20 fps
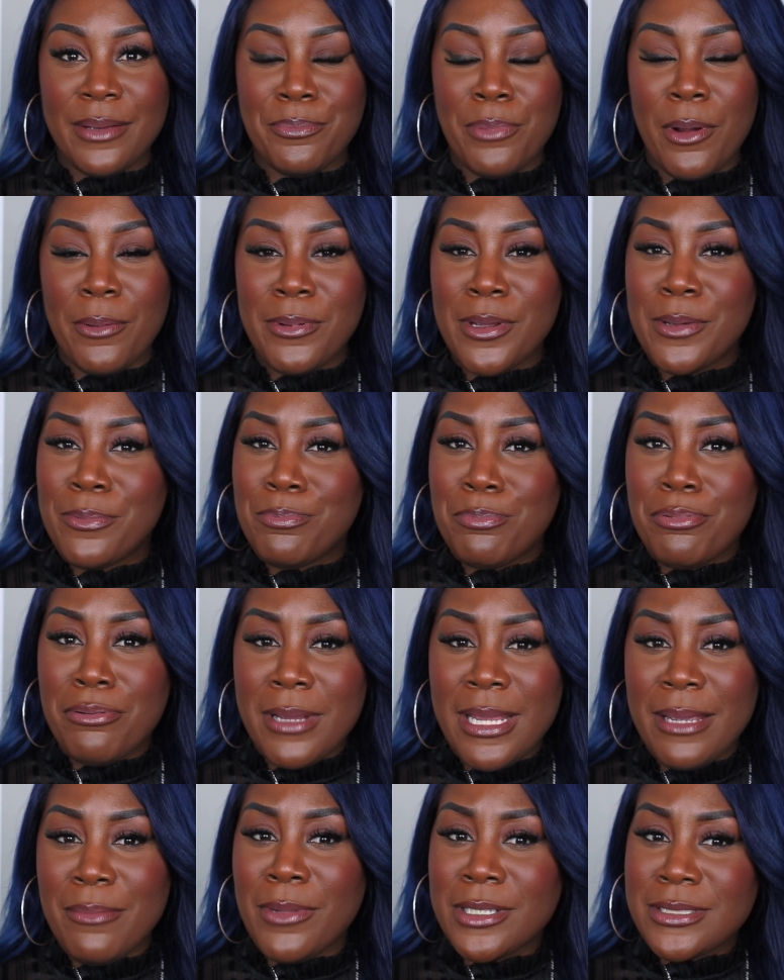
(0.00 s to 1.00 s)
Probably
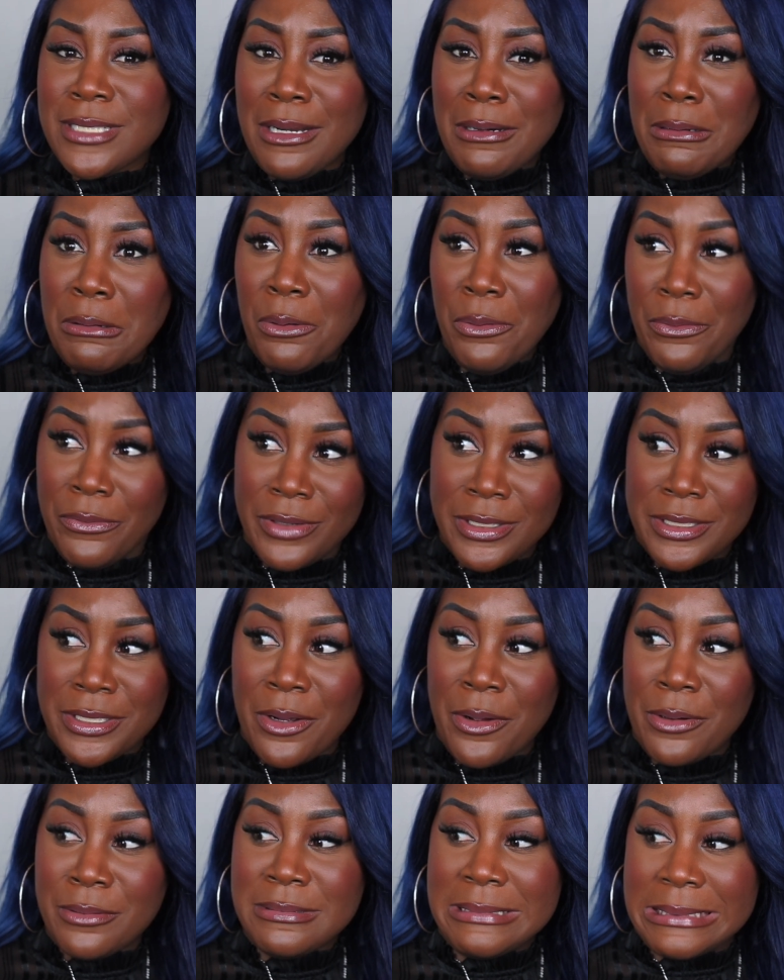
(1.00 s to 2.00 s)
pretty much a long
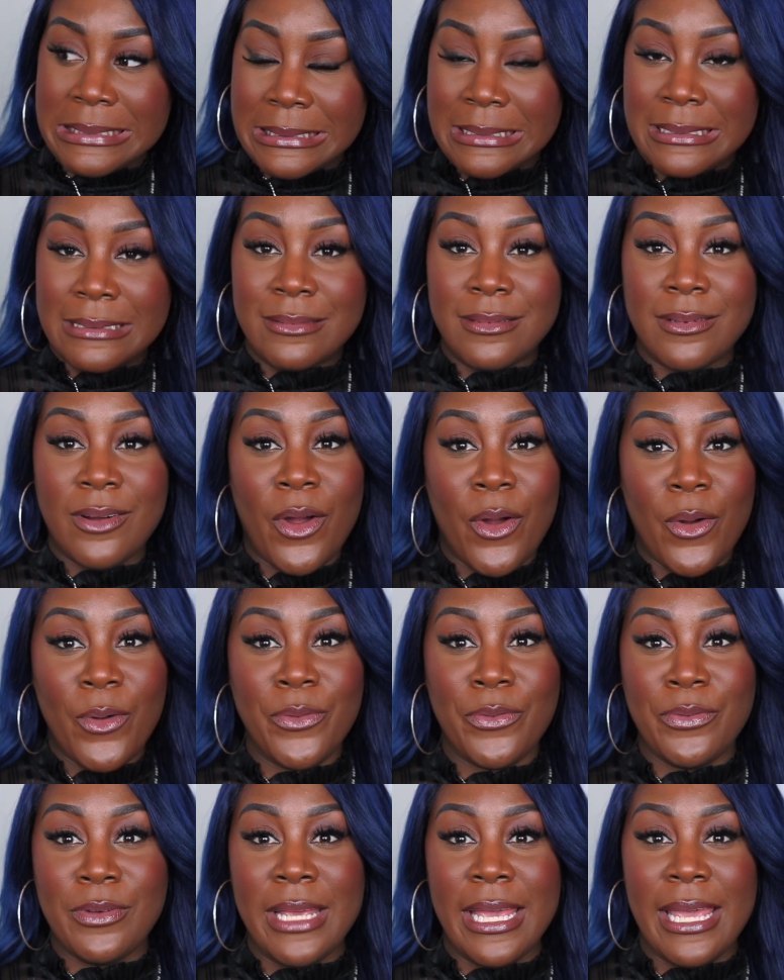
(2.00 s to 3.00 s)
video, so
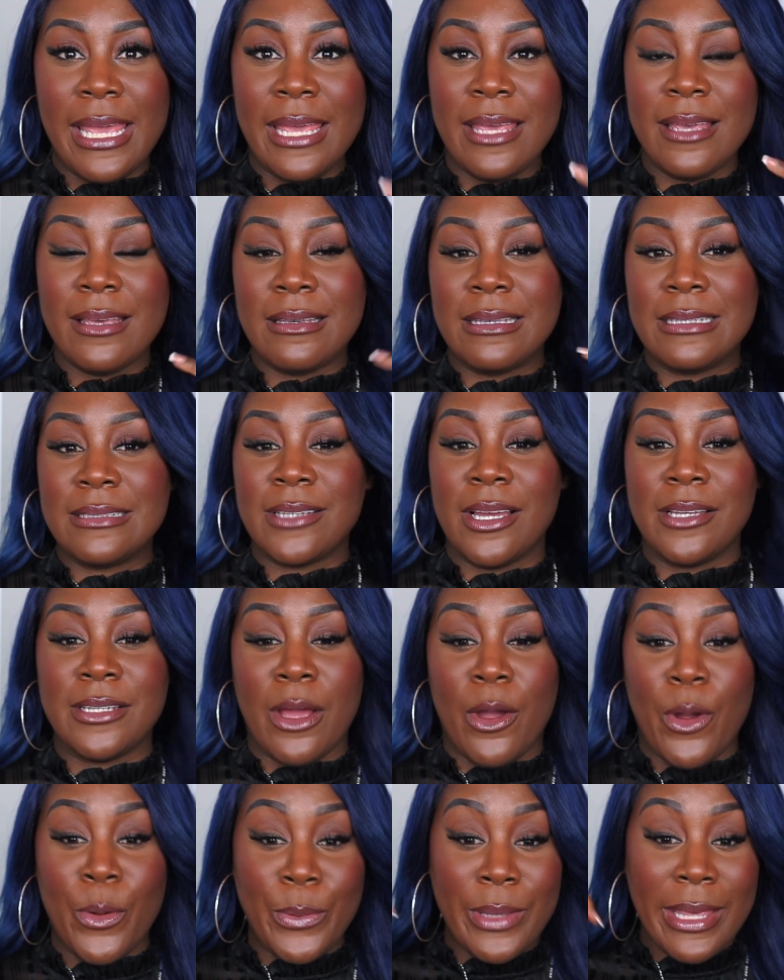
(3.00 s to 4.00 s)
hopefully it turned
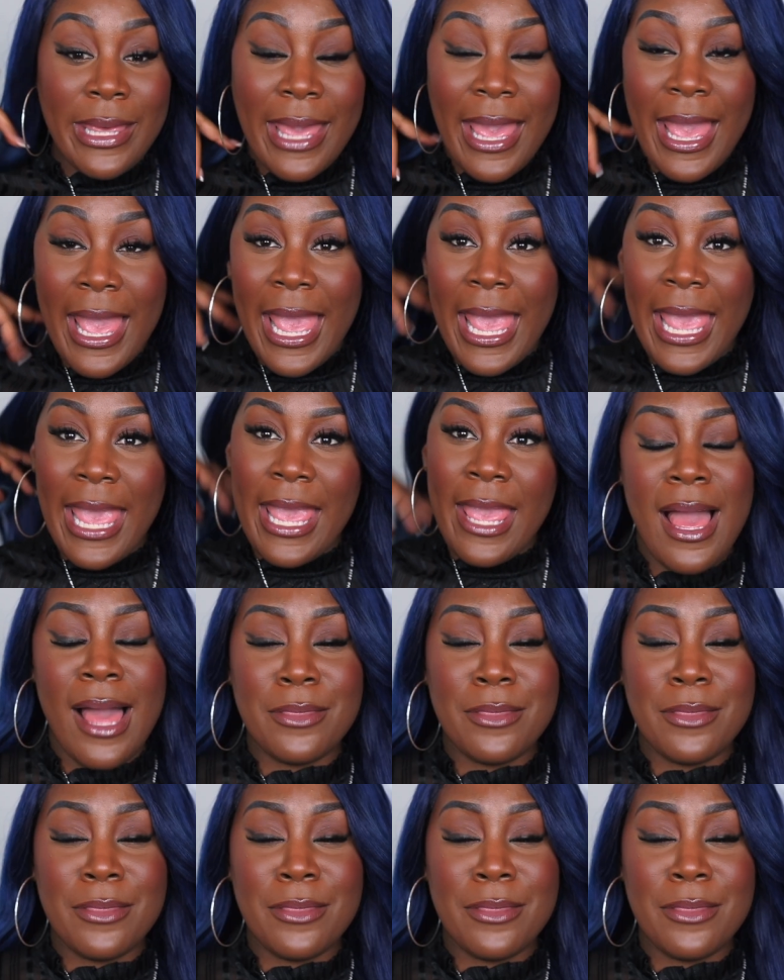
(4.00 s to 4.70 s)
out okay.